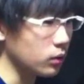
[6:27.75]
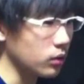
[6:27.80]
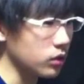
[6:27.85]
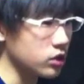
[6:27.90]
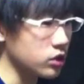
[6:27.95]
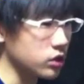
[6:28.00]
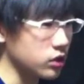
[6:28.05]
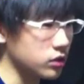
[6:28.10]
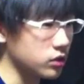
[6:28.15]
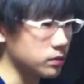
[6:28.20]

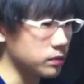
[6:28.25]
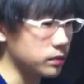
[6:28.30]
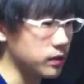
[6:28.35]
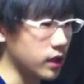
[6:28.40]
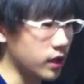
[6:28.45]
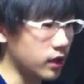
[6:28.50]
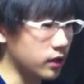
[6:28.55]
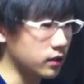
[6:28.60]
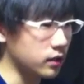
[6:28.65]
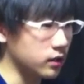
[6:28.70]
which is
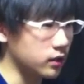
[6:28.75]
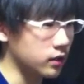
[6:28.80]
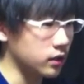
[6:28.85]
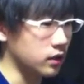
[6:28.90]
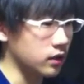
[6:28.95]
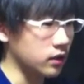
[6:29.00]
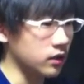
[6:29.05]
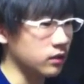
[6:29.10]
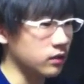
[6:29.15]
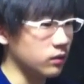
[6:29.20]

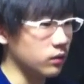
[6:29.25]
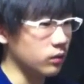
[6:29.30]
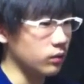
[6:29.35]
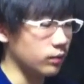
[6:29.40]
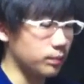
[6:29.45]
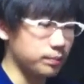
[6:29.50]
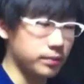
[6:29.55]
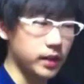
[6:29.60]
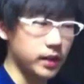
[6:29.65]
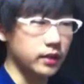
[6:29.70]

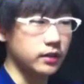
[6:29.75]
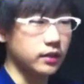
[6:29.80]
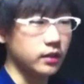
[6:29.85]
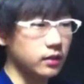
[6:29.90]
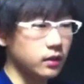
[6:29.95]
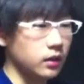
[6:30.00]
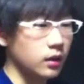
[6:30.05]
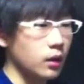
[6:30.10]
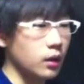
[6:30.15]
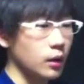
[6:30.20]

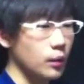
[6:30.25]
blended